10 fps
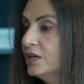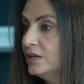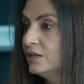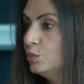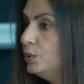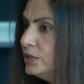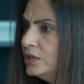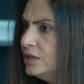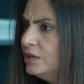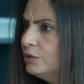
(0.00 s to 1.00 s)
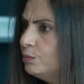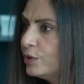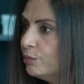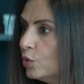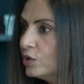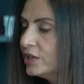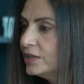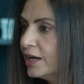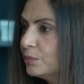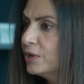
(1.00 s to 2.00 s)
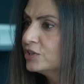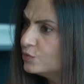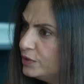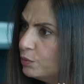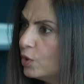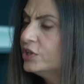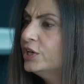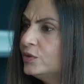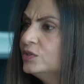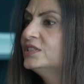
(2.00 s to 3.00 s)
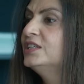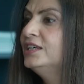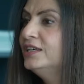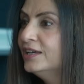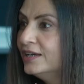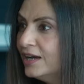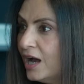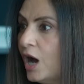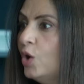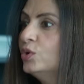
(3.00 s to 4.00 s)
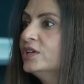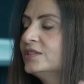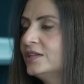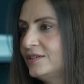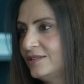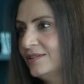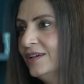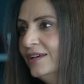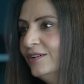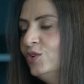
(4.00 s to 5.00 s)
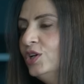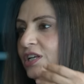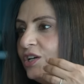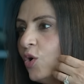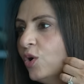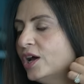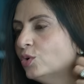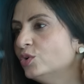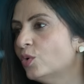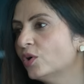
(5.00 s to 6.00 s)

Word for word: hit. Mm. We hmm. didn't even promote it that much. Hmm. We wanted to see how does it really call out to